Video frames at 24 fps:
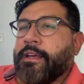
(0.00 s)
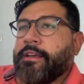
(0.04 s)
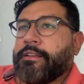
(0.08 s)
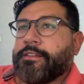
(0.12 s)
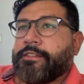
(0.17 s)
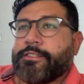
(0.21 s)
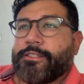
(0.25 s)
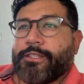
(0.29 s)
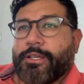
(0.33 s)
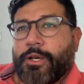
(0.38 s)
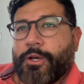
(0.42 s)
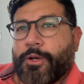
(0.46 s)

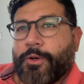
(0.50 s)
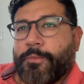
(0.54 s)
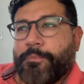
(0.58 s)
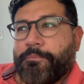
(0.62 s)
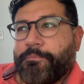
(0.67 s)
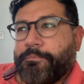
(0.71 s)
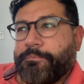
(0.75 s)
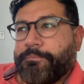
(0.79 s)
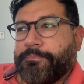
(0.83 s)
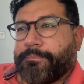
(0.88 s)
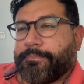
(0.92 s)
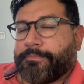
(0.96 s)
So
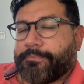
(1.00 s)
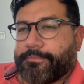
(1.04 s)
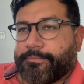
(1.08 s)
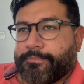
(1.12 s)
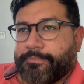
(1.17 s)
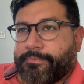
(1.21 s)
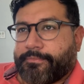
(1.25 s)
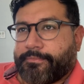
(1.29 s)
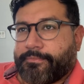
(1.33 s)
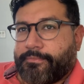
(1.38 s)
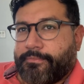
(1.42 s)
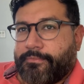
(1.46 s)

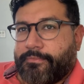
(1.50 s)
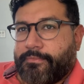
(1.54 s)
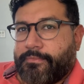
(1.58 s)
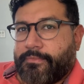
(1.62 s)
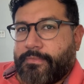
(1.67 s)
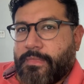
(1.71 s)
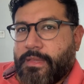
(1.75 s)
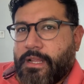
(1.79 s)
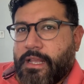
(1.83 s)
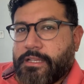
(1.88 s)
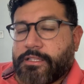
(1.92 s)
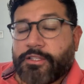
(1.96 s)

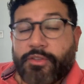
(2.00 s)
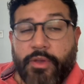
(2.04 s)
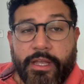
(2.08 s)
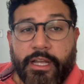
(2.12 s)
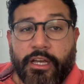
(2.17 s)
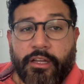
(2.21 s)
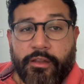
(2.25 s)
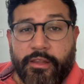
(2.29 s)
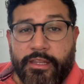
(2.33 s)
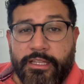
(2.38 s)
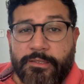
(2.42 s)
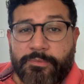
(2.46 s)
I
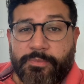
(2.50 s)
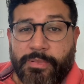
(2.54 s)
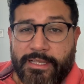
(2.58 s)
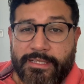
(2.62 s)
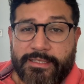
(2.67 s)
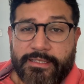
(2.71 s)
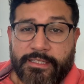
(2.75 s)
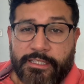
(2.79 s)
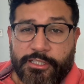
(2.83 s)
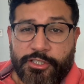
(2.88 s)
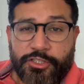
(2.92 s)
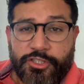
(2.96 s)
go to this place
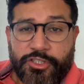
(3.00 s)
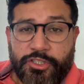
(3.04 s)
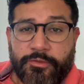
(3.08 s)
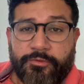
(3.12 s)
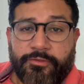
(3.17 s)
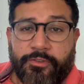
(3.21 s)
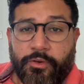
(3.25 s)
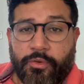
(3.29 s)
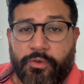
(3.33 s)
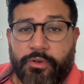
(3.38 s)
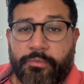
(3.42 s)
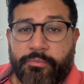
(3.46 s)
and it's
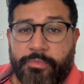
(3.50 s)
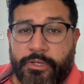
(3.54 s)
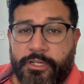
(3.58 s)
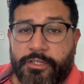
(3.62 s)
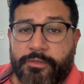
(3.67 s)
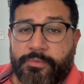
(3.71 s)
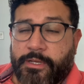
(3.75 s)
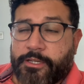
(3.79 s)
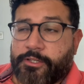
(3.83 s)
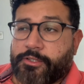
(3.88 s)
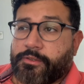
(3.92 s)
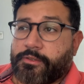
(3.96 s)
2-for-1 beer
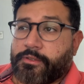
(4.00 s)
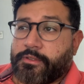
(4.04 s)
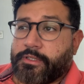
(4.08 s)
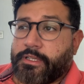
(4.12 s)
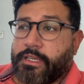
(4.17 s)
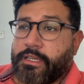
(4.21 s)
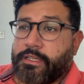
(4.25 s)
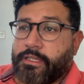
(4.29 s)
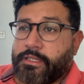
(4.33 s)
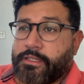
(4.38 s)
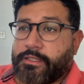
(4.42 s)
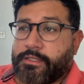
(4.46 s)
specials,
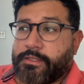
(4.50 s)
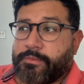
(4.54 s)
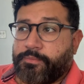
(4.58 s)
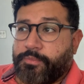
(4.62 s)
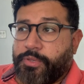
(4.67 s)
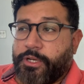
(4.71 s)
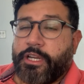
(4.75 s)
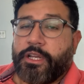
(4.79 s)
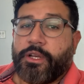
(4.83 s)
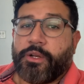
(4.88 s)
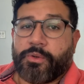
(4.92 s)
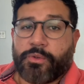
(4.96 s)
and it's
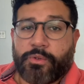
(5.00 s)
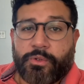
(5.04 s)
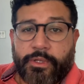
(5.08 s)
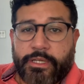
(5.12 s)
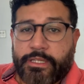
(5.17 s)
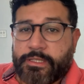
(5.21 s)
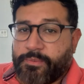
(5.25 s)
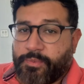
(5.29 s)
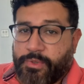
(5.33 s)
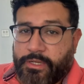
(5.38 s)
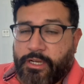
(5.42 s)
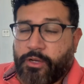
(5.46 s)
pretty cool,
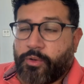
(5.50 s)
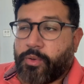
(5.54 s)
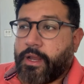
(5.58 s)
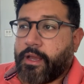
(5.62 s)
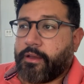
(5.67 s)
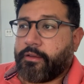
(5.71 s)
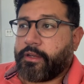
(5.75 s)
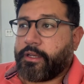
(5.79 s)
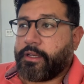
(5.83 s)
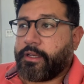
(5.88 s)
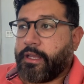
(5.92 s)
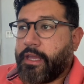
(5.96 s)
it's pretty
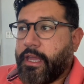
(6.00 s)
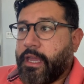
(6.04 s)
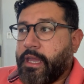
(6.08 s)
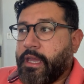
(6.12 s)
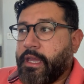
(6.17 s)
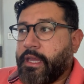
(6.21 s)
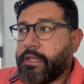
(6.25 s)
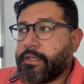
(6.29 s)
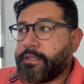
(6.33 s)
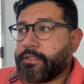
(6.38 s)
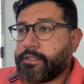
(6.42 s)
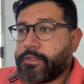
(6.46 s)
crowded.
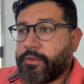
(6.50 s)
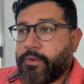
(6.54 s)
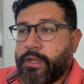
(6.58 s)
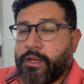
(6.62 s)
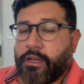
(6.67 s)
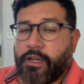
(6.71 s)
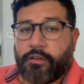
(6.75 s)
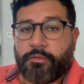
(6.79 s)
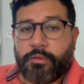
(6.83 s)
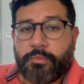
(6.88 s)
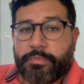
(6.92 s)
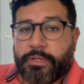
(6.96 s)
And so I
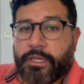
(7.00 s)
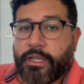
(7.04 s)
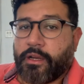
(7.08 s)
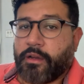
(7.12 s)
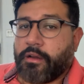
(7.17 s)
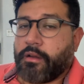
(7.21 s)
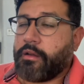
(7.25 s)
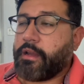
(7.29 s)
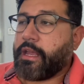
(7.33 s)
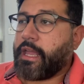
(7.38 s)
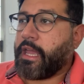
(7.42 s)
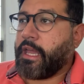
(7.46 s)
grab a
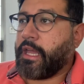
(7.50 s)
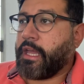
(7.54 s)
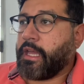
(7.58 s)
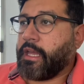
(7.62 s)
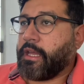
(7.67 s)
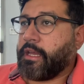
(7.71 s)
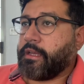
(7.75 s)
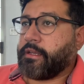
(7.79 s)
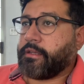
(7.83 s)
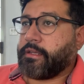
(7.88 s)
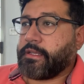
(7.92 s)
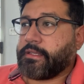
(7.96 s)
beer
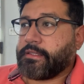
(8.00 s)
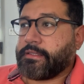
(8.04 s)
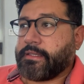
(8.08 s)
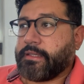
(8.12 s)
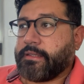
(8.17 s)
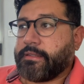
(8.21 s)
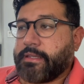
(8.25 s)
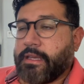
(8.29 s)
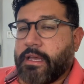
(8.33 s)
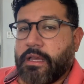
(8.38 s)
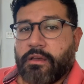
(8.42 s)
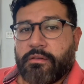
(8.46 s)
and I
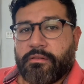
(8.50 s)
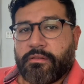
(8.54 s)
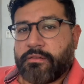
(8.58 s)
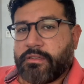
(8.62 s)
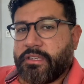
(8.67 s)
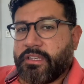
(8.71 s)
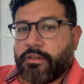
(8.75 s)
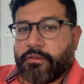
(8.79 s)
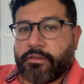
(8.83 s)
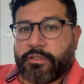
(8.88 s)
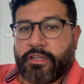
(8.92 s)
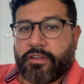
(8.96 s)
sit down,
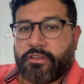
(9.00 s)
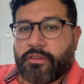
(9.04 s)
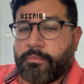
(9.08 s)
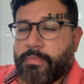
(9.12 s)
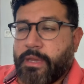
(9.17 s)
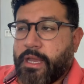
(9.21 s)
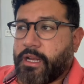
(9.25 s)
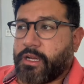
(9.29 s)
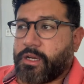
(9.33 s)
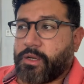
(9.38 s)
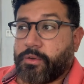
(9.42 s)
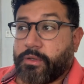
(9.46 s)
you know, near the
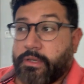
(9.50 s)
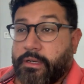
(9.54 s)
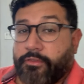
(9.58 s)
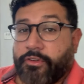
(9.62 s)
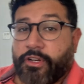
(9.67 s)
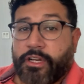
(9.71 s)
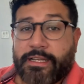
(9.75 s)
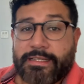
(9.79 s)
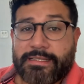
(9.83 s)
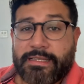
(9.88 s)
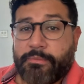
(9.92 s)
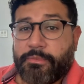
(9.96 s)
back or whatever,
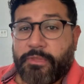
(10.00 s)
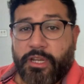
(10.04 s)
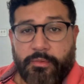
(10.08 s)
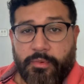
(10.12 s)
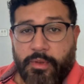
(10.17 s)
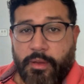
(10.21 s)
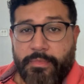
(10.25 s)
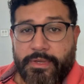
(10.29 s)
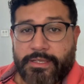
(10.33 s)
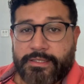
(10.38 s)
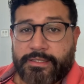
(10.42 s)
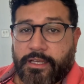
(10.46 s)
because I'm there
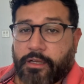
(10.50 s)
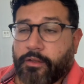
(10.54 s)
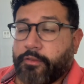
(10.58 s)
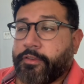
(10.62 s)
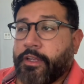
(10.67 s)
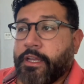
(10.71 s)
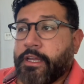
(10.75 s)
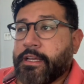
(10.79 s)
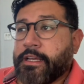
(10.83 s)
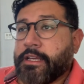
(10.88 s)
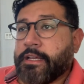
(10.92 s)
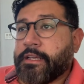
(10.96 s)
by myself.
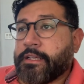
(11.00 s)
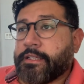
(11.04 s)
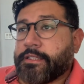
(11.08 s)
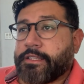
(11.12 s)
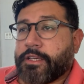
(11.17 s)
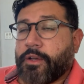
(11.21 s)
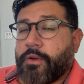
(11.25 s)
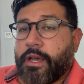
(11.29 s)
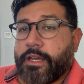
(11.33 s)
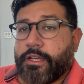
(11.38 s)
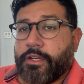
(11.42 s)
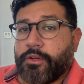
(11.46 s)

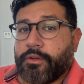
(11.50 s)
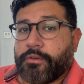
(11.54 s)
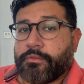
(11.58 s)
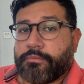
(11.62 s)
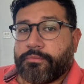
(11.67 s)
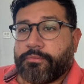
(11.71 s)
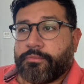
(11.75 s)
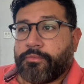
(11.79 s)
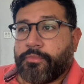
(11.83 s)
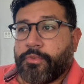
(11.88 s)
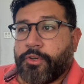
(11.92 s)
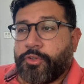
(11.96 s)
So I don't
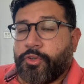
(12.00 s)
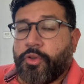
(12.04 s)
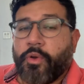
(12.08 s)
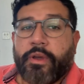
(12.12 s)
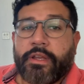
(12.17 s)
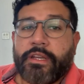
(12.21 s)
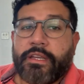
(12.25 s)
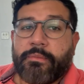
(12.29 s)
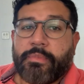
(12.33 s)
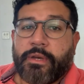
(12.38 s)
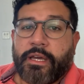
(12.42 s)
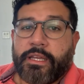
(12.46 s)
know
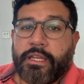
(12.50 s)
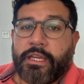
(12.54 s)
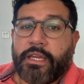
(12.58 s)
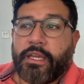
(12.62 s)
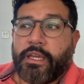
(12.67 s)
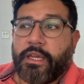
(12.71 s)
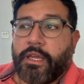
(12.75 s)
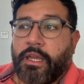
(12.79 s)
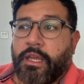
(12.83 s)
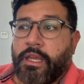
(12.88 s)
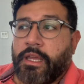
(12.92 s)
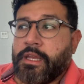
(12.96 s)

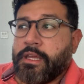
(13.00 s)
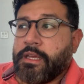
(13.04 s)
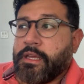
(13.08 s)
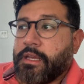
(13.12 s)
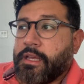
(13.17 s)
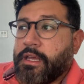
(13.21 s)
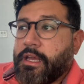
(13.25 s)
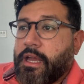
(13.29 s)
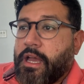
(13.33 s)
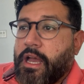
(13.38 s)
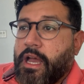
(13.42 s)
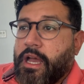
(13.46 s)
anybody,
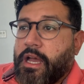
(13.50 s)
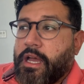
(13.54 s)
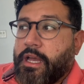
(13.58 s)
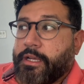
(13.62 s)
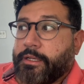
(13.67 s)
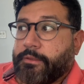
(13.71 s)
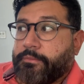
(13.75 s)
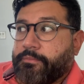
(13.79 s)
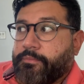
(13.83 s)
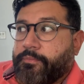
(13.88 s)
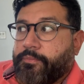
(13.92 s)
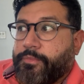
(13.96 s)

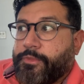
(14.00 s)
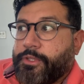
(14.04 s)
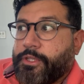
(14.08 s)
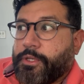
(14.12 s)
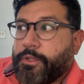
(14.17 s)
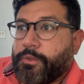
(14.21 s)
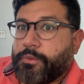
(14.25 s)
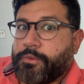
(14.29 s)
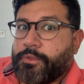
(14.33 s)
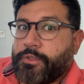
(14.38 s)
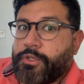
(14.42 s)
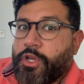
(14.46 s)
I
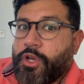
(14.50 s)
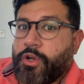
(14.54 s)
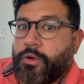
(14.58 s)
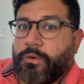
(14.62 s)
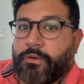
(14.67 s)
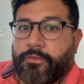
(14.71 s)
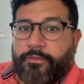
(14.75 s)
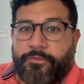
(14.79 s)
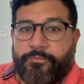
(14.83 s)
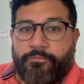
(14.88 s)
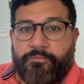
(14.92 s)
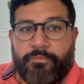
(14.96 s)
don't know
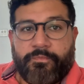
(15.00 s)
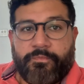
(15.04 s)
if